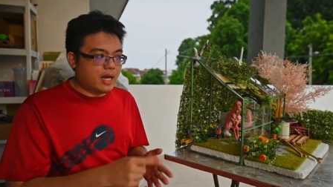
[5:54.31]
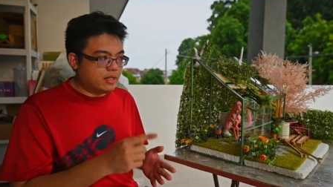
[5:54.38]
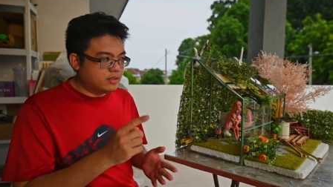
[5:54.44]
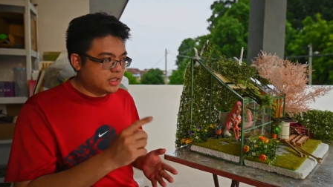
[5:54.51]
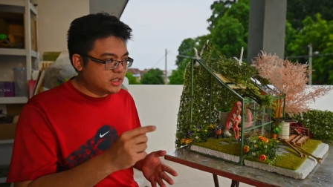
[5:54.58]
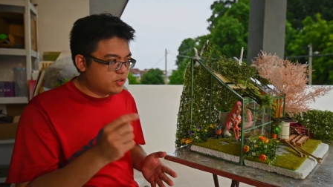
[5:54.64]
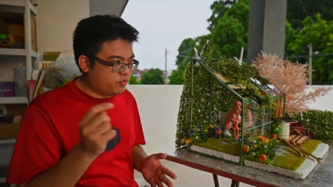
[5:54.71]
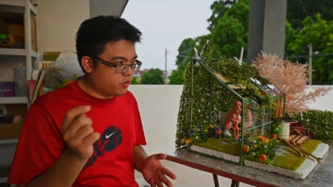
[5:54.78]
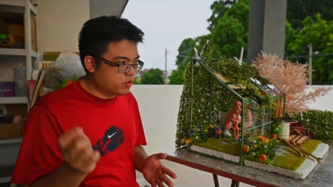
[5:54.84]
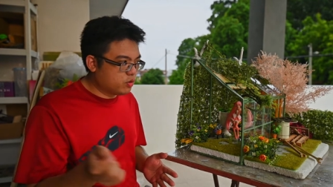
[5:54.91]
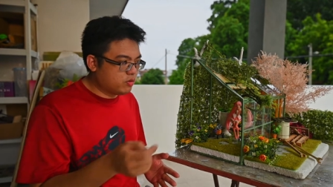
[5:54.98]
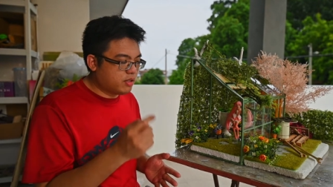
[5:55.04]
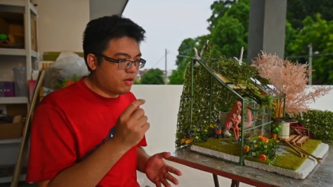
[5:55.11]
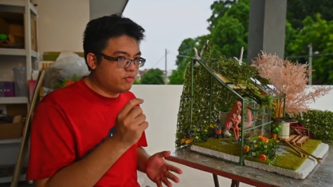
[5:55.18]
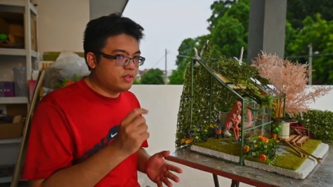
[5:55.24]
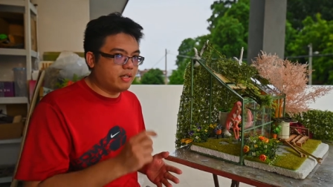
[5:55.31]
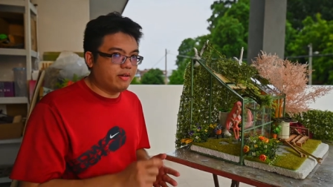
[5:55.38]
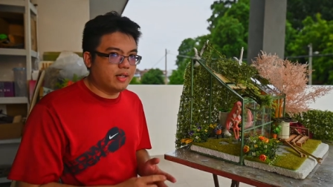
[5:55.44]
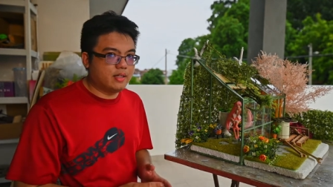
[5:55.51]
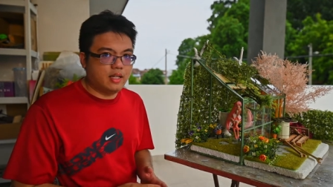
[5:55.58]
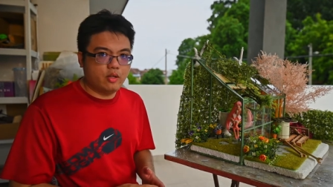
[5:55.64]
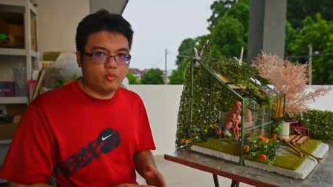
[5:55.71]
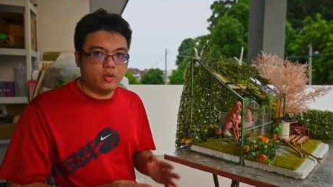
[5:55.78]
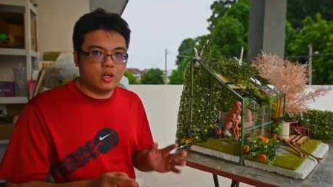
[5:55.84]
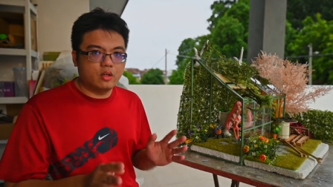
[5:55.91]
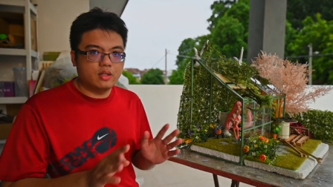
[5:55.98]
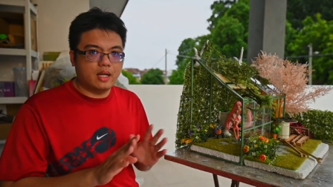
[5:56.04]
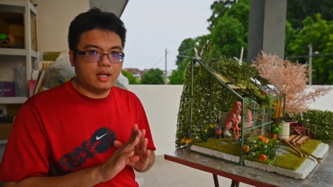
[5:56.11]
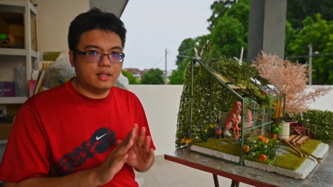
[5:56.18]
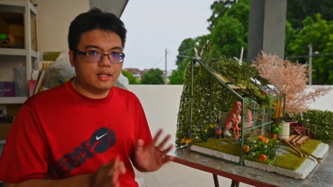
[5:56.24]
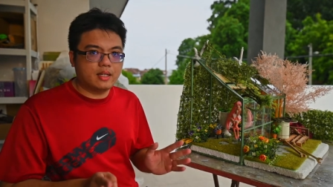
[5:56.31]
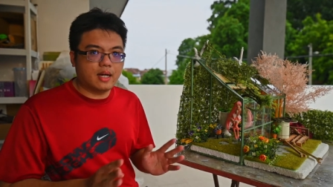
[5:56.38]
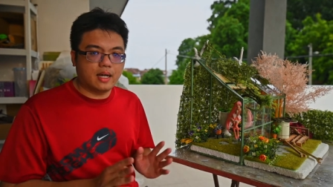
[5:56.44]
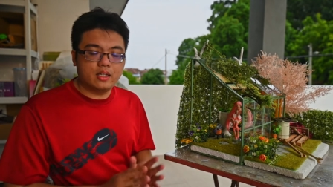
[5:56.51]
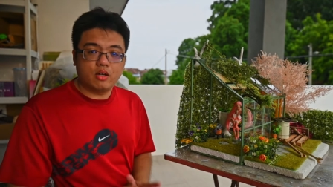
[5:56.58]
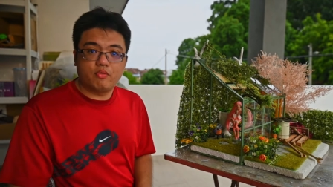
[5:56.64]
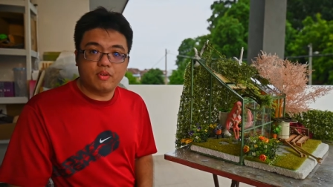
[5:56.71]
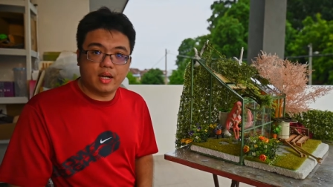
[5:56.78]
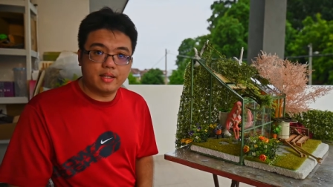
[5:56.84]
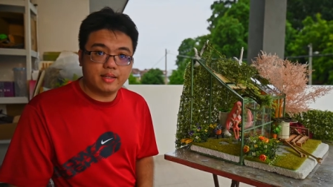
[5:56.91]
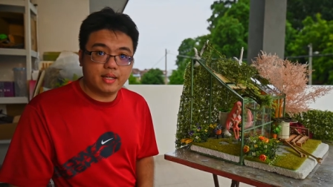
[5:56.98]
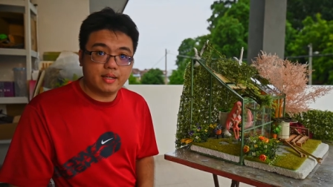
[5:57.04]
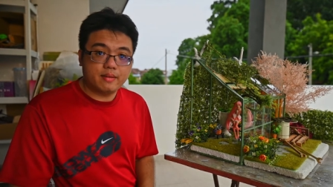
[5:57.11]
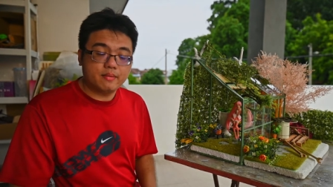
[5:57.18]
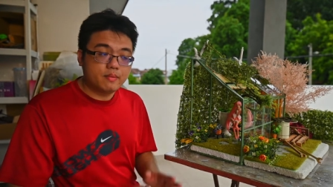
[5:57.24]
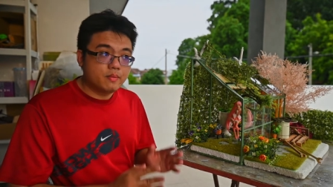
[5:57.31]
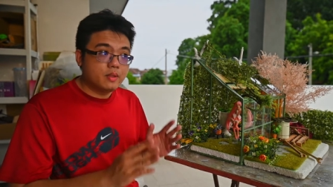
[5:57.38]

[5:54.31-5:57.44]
and just photograph directly without any kind of lighting.